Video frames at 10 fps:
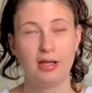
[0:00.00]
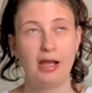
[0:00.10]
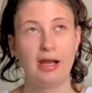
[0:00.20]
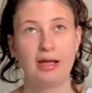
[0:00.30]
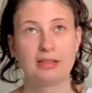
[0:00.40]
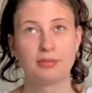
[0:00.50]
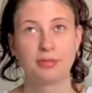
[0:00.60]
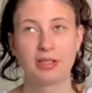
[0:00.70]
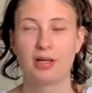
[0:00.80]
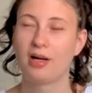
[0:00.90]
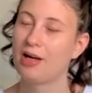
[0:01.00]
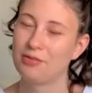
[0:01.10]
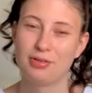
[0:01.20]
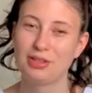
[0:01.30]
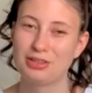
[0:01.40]
And I'm like, oh, I
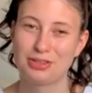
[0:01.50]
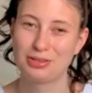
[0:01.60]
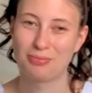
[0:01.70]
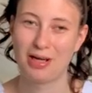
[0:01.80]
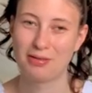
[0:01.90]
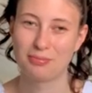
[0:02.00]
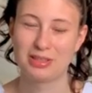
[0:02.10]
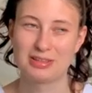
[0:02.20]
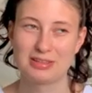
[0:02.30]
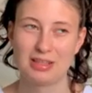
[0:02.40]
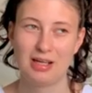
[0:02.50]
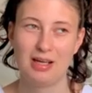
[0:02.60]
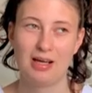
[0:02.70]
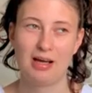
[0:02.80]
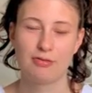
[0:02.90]
really shouldn't buy them because
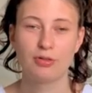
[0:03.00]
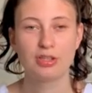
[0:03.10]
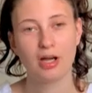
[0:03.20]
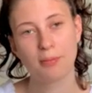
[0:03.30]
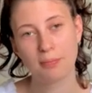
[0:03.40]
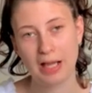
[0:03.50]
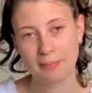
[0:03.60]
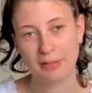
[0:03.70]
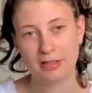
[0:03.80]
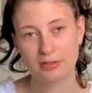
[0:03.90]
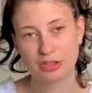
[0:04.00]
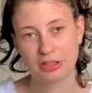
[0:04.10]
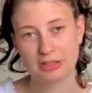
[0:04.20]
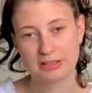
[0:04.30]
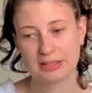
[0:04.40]
I've already got a black pair of
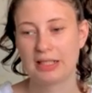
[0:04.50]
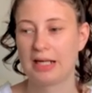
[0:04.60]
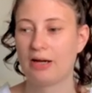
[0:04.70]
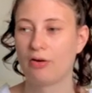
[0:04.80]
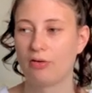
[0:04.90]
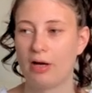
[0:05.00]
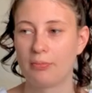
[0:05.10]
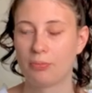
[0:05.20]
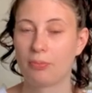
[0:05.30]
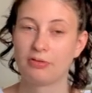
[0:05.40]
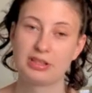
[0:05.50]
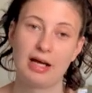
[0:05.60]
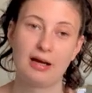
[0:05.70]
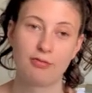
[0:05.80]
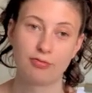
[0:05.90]
jeans, and now I'm about to
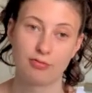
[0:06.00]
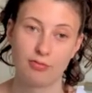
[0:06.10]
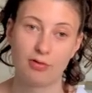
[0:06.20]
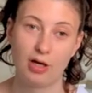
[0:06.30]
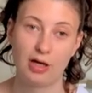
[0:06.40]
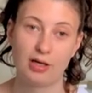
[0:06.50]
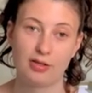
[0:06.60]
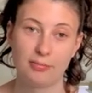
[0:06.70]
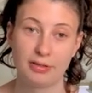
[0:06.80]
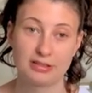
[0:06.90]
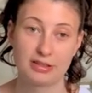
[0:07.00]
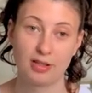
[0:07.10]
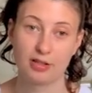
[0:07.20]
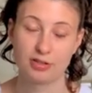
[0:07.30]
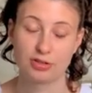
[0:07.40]
have another basic
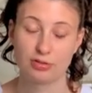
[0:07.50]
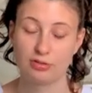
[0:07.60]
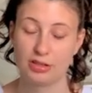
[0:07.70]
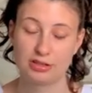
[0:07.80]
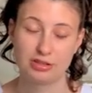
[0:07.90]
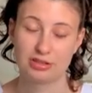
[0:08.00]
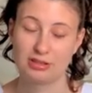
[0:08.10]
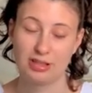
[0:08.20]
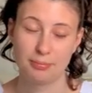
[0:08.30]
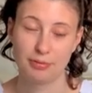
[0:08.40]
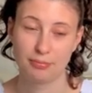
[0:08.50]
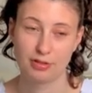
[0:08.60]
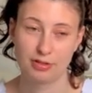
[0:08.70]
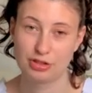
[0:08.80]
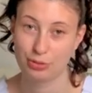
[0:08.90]
color. So let's just keep it with
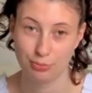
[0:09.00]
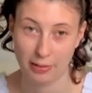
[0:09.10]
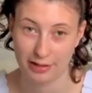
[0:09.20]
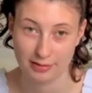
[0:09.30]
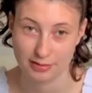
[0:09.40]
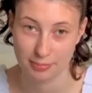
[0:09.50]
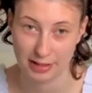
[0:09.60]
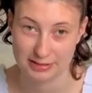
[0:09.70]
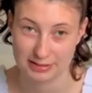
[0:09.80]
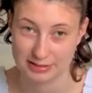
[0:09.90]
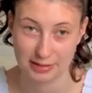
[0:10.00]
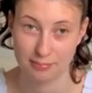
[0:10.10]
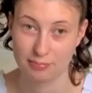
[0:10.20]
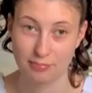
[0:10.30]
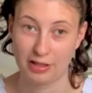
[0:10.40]
two pairs of pants because I'm
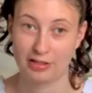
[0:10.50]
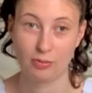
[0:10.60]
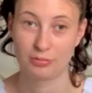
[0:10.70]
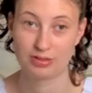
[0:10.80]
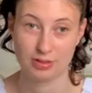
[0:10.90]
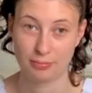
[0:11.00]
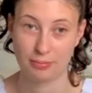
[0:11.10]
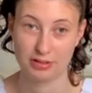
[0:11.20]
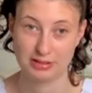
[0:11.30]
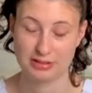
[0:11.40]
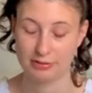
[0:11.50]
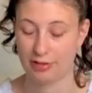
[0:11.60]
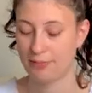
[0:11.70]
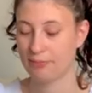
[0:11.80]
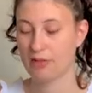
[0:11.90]
like almost done my pregnancy, right?